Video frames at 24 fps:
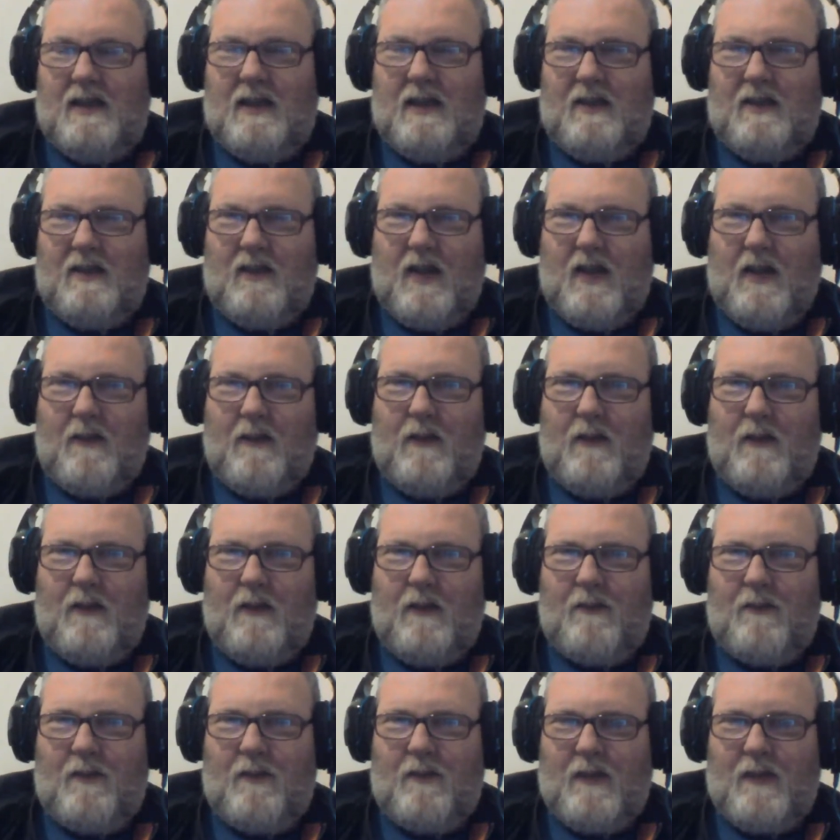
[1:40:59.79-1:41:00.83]

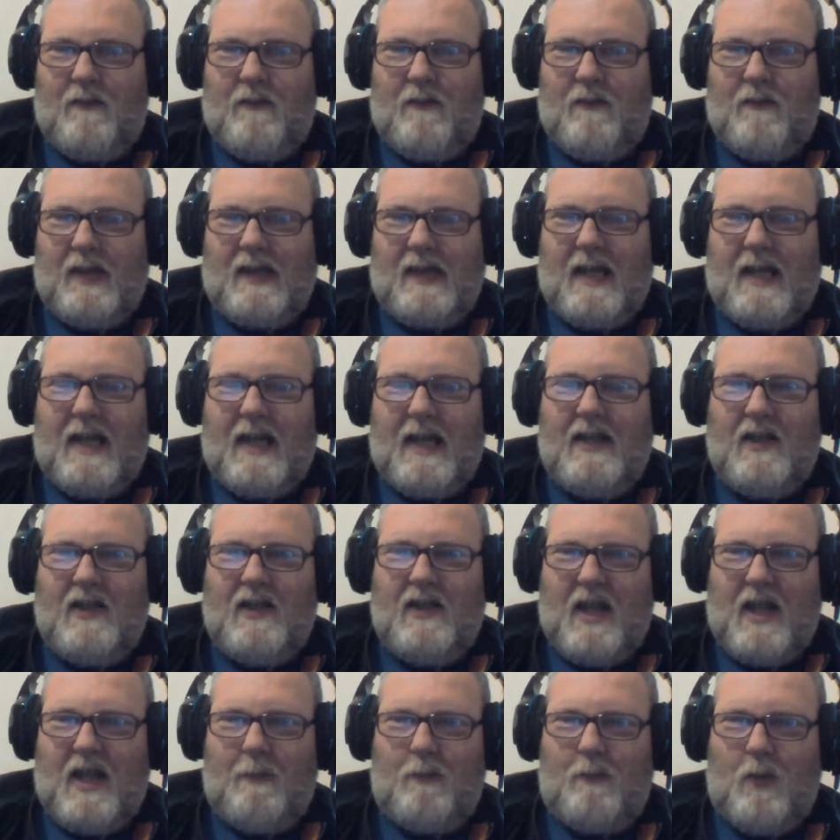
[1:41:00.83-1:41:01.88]
They're getting to
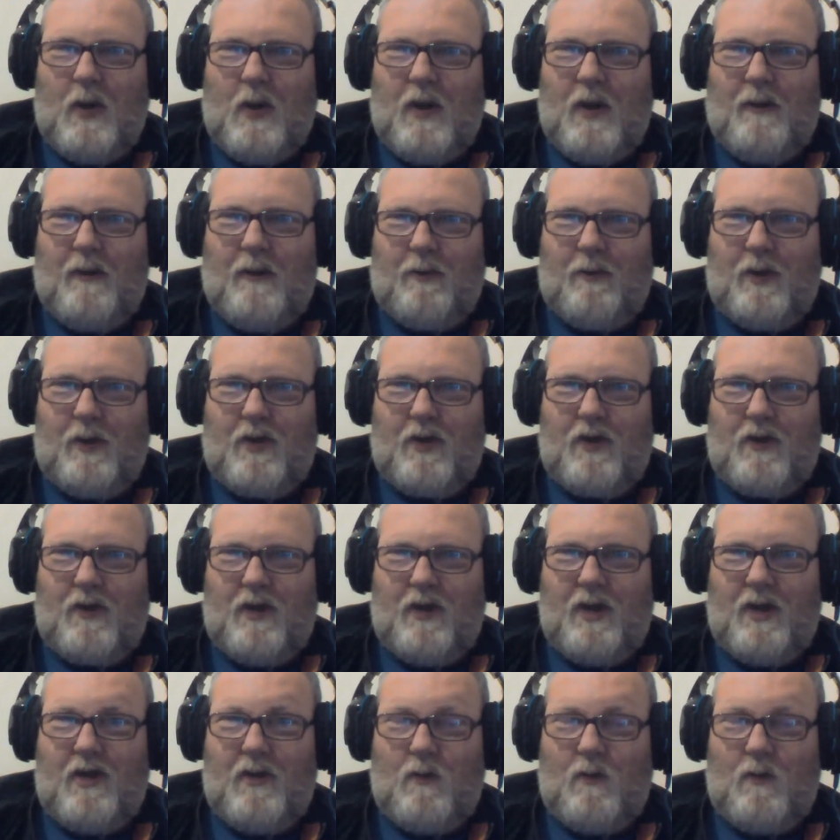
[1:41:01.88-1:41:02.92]
that point of
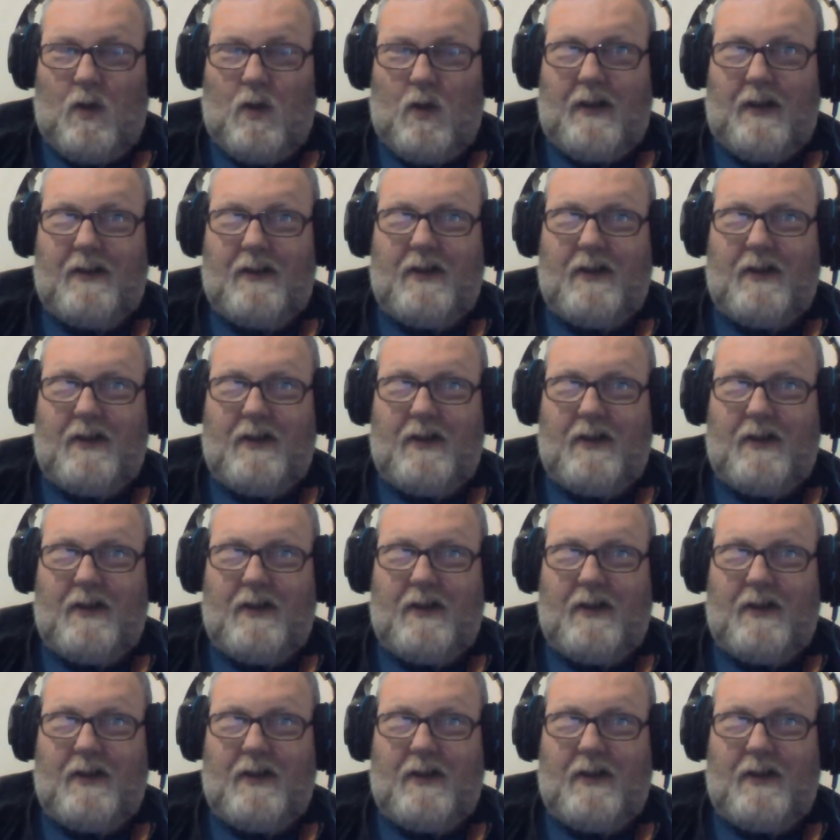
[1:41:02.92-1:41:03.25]
frustration where, to